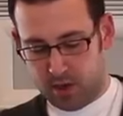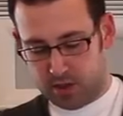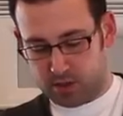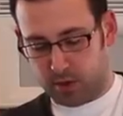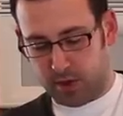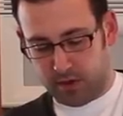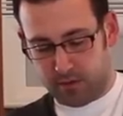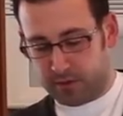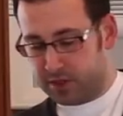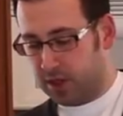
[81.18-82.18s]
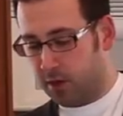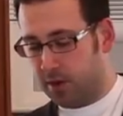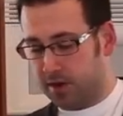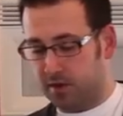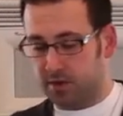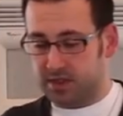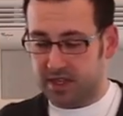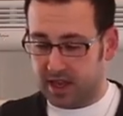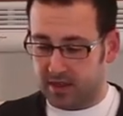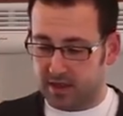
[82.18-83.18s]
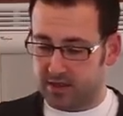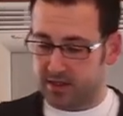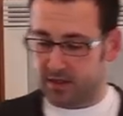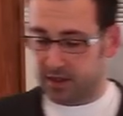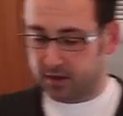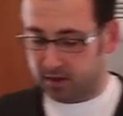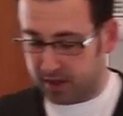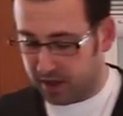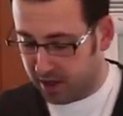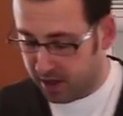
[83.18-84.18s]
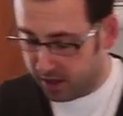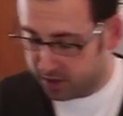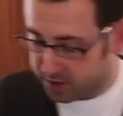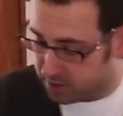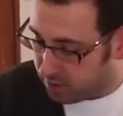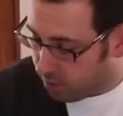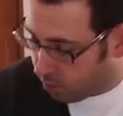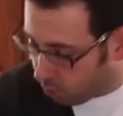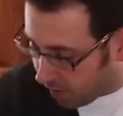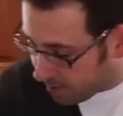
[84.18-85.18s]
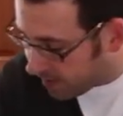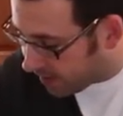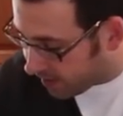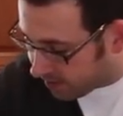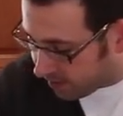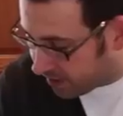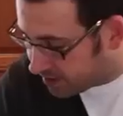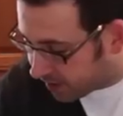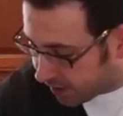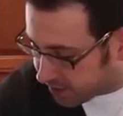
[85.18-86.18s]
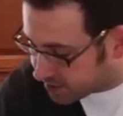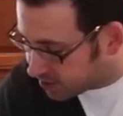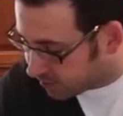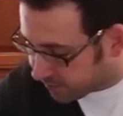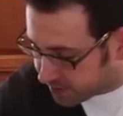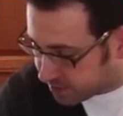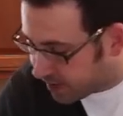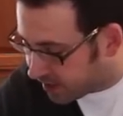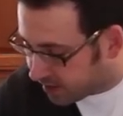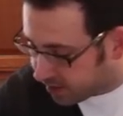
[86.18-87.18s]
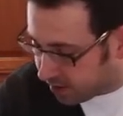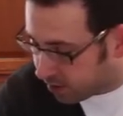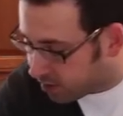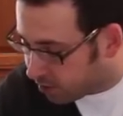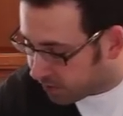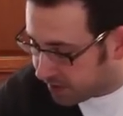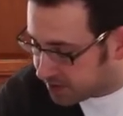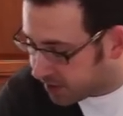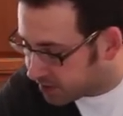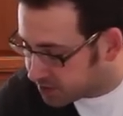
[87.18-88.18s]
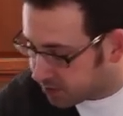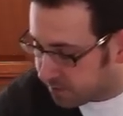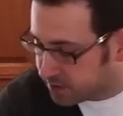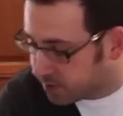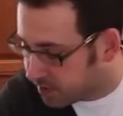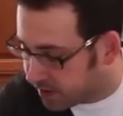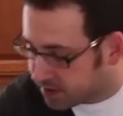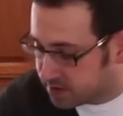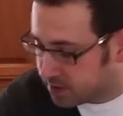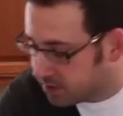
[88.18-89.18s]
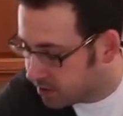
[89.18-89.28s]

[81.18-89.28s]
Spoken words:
So the first thing you're going to do is take this and literally just wipe it on the entire surface, making, coat the entire surface with this.